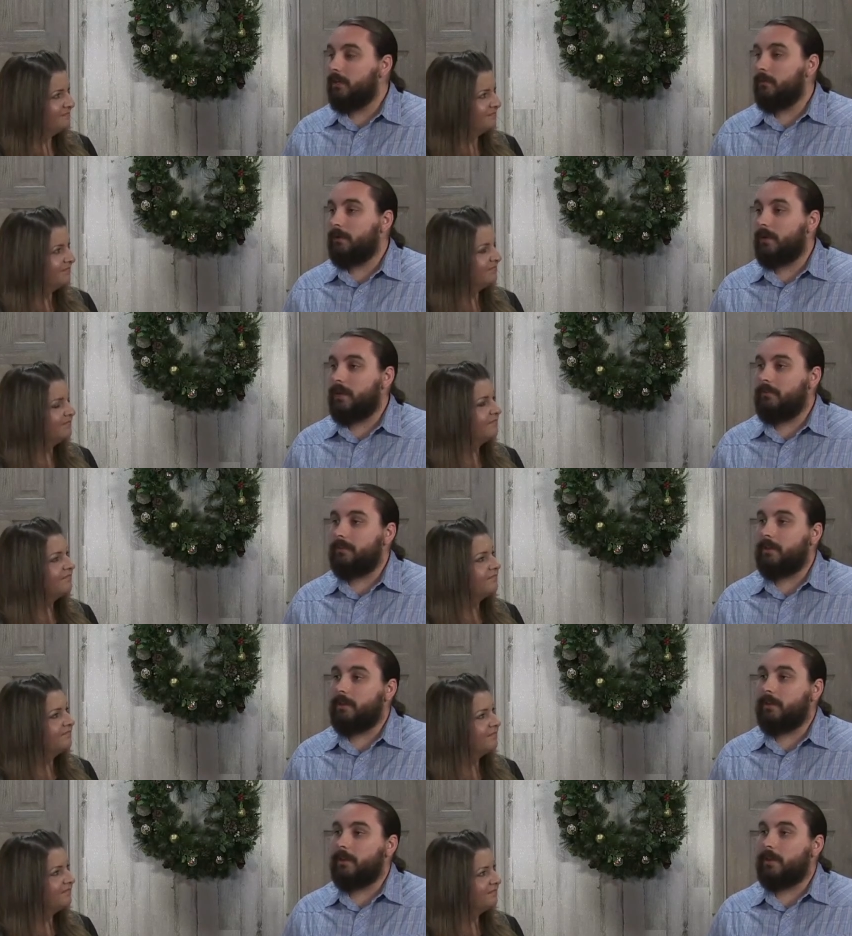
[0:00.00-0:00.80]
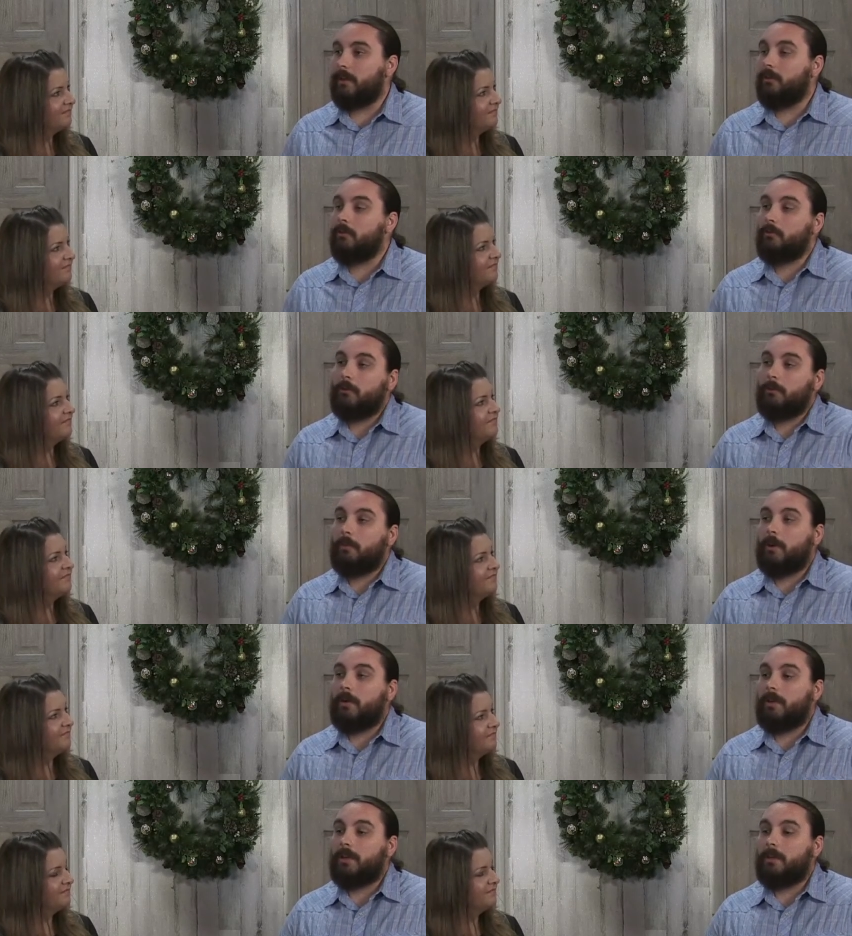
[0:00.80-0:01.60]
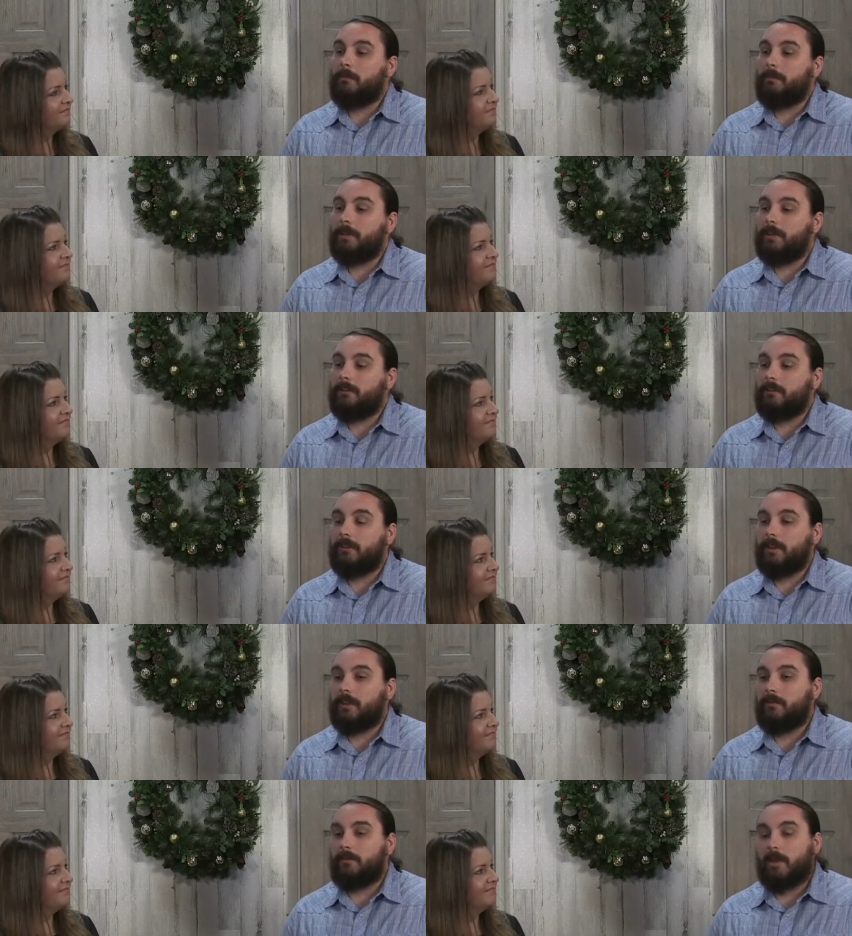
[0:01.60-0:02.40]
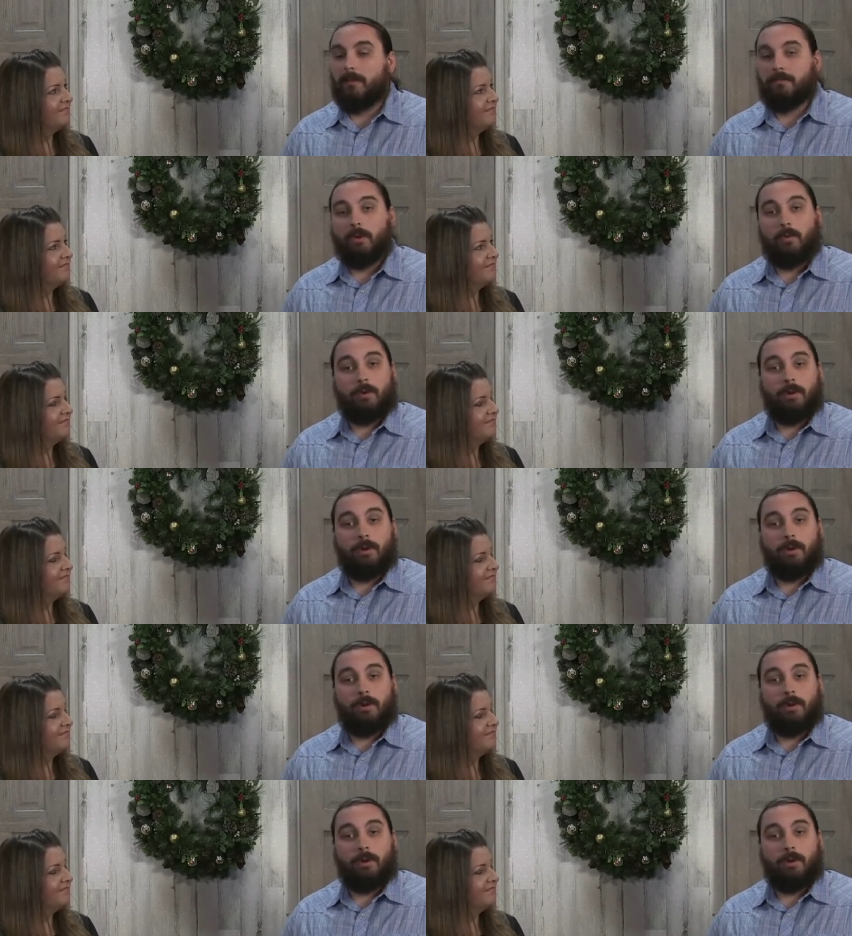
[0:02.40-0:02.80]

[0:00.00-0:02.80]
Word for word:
Speaker 1: We're going to have a Christmas party, but if you have nowhere